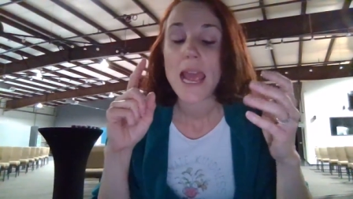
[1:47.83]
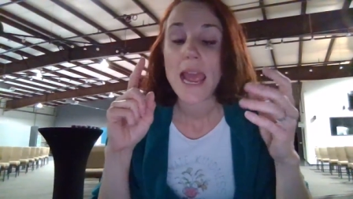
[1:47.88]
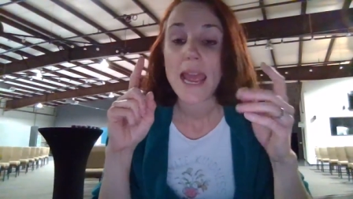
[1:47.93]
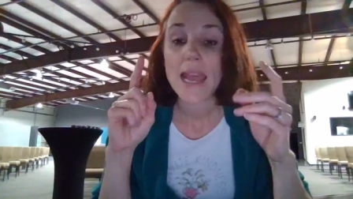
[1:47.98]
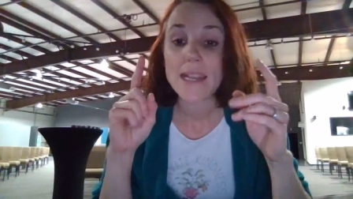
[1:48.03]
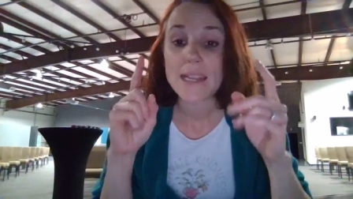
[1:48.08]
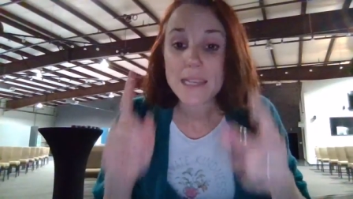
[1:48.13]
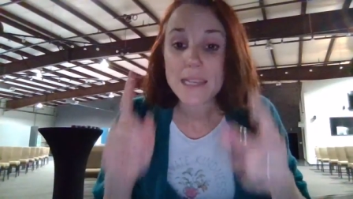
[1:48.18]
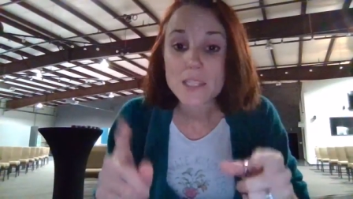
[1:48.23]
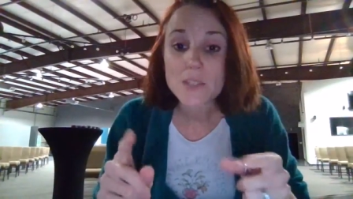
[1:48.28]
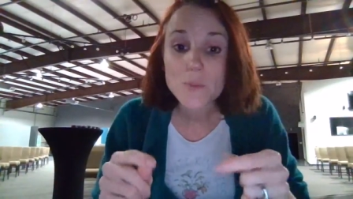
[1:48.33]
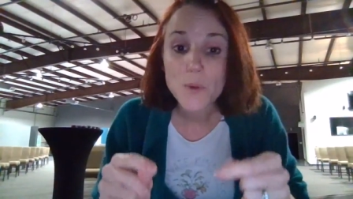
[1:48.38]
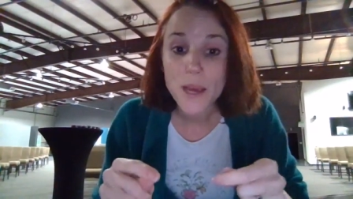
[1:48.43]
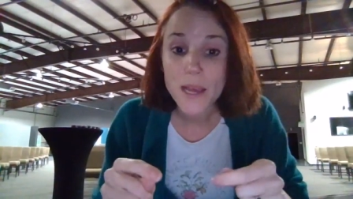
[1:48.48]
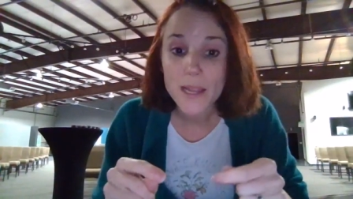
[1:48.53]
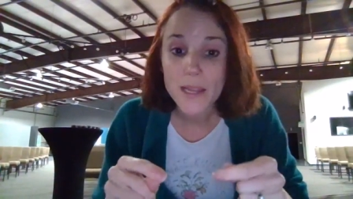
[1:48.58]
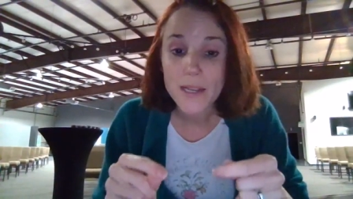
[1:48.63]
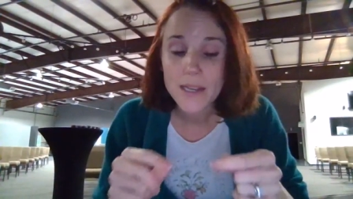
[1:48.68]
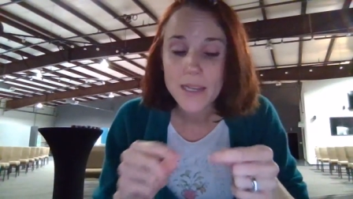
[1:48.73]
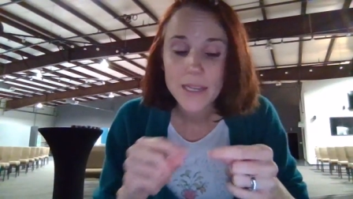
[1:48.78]
And guess
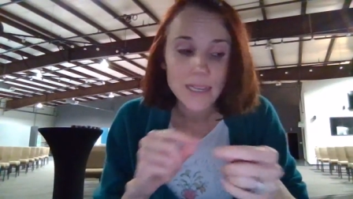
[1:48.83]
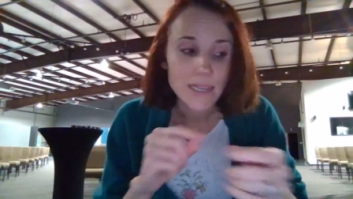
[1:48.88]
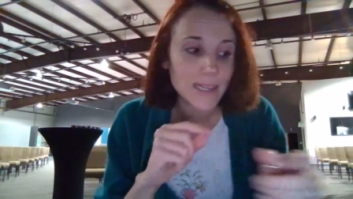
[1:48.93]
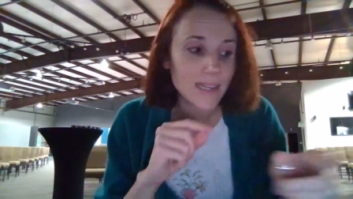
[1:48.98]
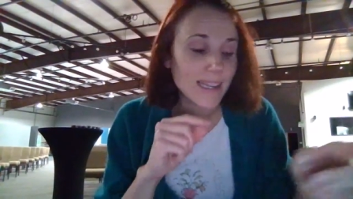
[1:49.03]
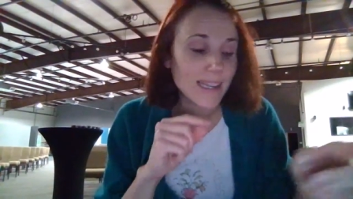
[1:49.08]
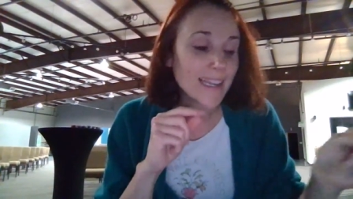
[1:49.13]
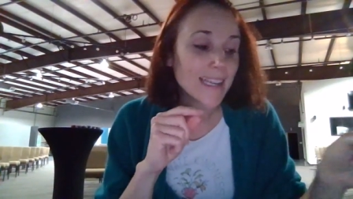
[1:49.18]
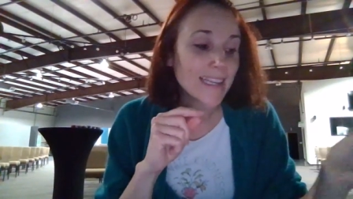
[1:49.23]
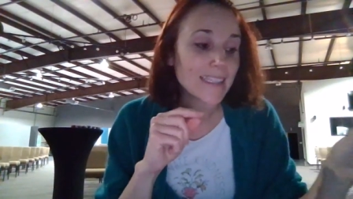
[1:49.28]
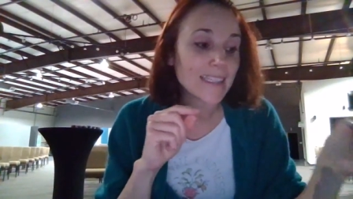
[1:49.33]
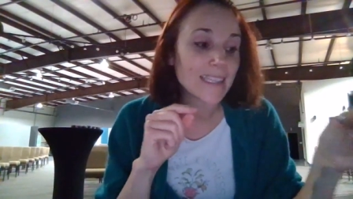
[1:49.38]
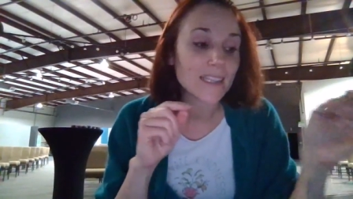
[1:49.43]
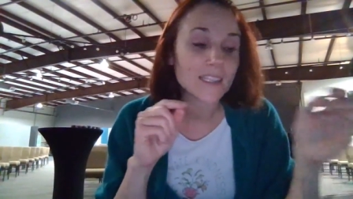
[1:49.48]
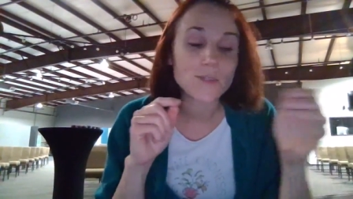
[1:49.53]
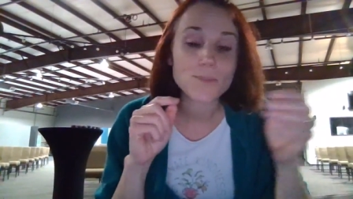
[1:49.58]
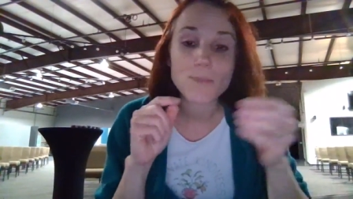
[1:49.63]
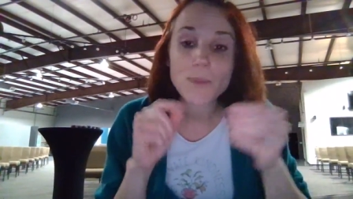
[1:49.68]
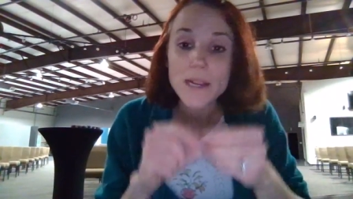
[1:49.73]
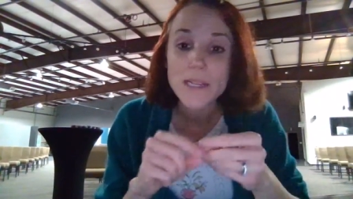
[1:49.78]
what? He,
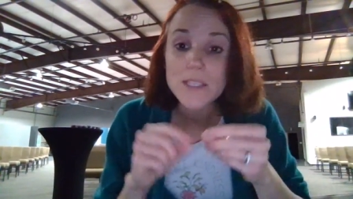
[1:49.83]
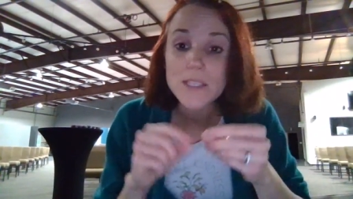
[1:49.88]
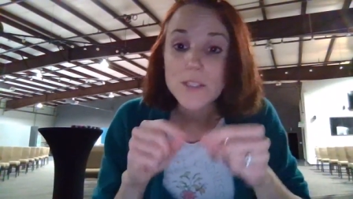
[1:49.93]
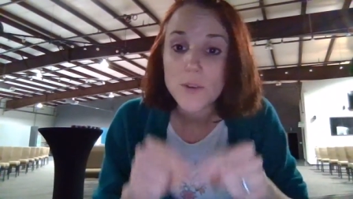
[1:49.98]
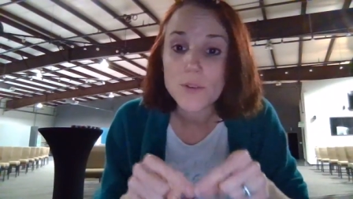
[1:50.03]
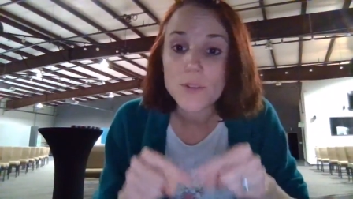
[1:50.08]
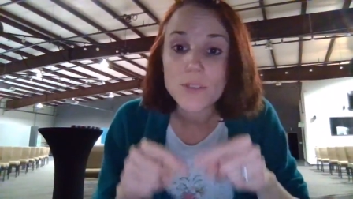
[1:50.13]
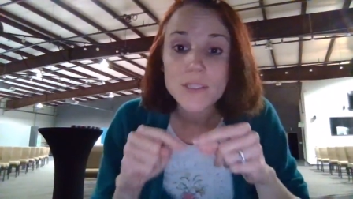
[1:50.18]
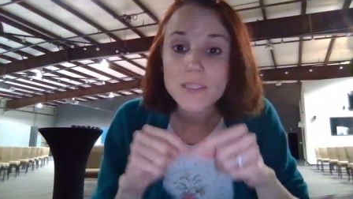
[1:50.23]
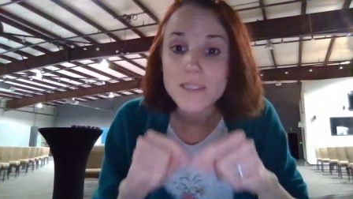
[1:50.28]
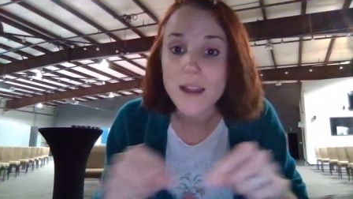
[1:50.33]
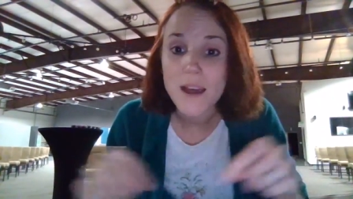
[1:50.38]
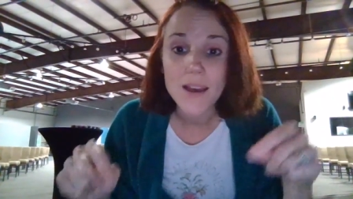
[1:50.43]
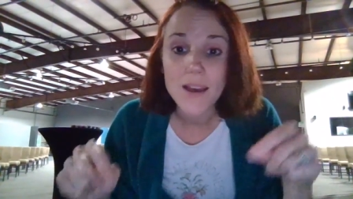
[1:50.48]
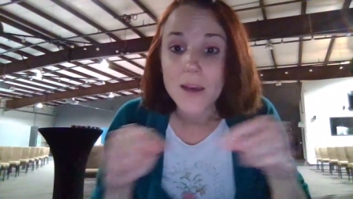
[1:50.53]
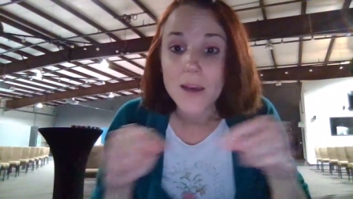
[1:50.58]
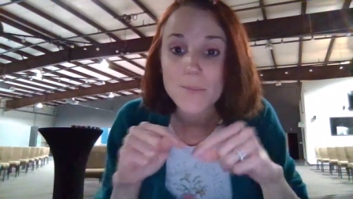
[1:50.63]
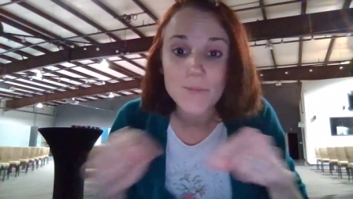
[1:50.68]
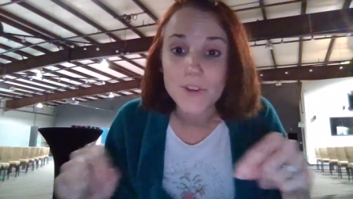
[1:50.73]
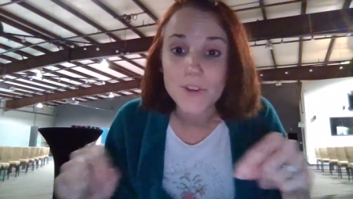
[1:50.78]
says, My soul is not
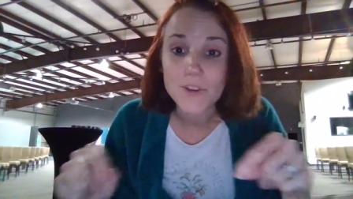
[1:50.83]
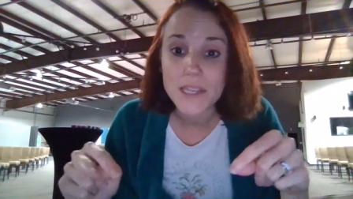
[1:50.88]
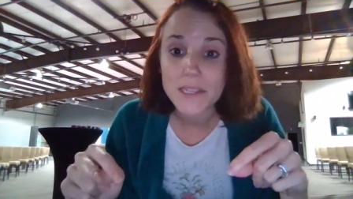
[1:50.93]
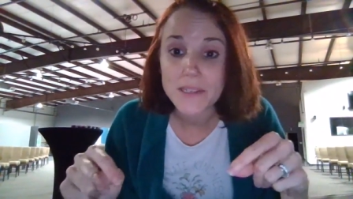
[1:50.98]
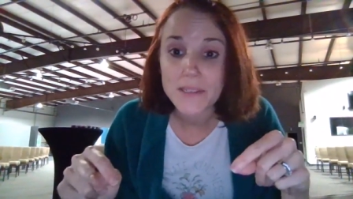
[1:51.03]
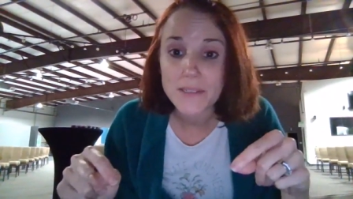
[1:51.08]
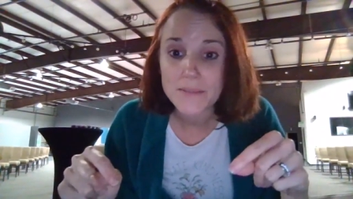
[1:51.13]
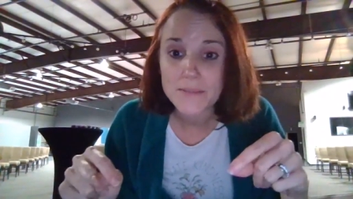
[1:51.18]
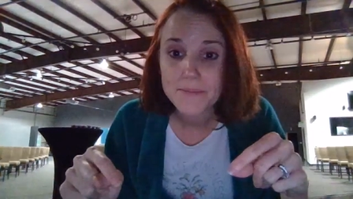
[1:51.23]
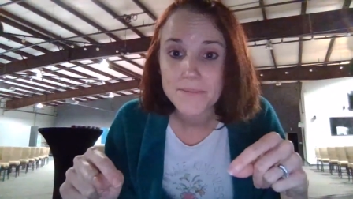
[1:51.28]
comforted.